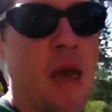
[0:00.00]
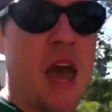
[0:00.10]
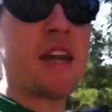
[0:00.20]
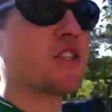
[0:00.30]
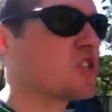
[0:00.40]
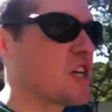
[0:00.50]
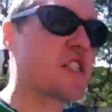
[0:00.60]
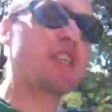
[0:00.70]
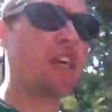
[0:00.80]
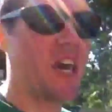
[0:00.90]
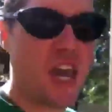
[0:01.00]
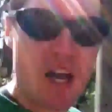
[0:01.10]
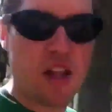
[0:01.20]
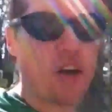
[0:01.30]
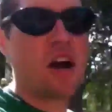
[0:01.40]
man, is just
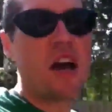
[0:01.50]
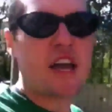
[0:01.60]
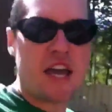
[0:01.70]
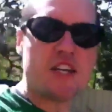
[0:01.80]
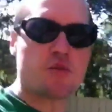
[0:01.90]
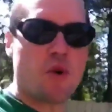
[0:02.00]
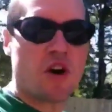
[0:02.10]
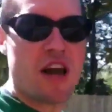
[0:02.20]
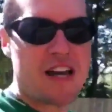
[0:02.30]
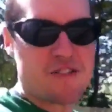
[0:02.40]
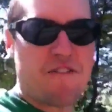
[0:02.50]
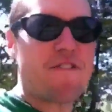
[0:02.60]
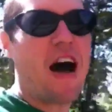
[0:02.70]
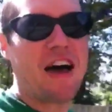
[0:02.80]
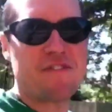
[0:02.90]
killer. Each word has
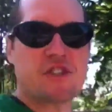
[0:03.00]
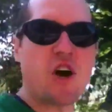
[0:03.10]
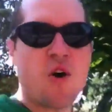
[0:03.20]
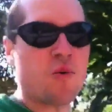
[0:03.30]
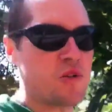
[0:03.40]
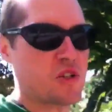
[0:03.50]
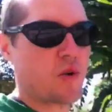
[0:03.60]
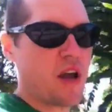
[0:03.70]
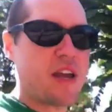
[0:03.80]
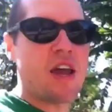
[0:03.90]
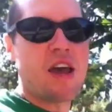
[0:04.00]
5 tones, right?